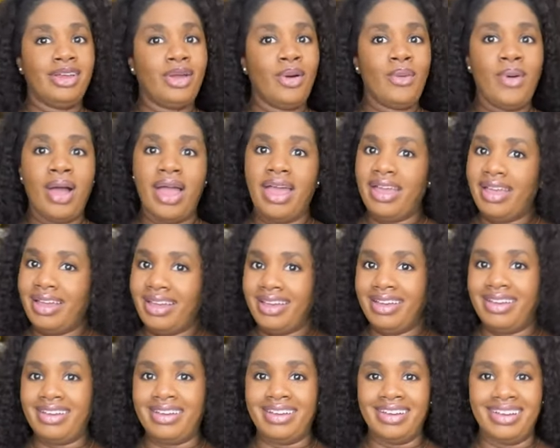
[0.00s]
no way.
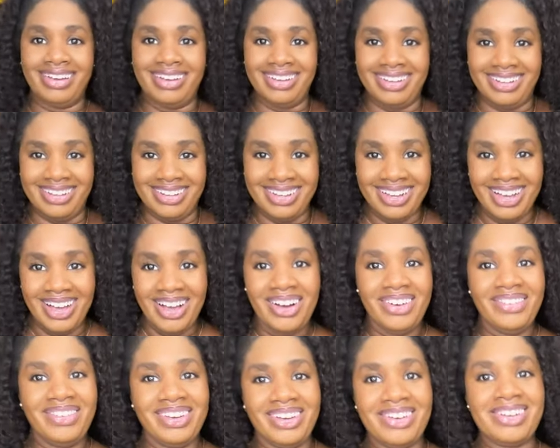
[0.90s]

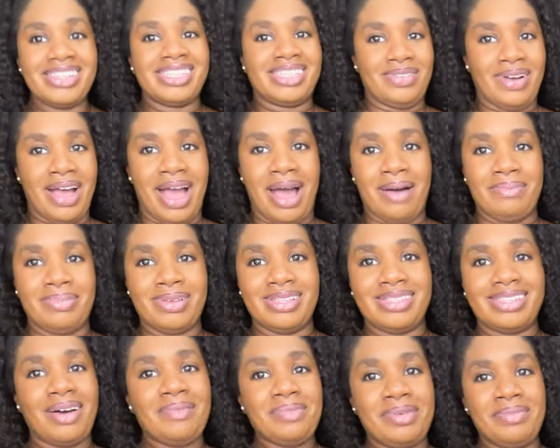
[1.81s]
We're gonna see what
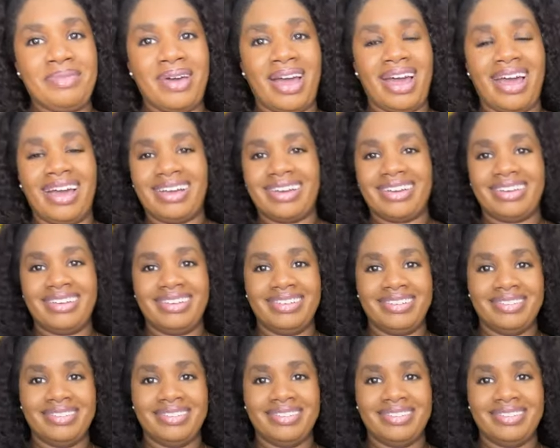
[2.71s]
happens. I'll be back.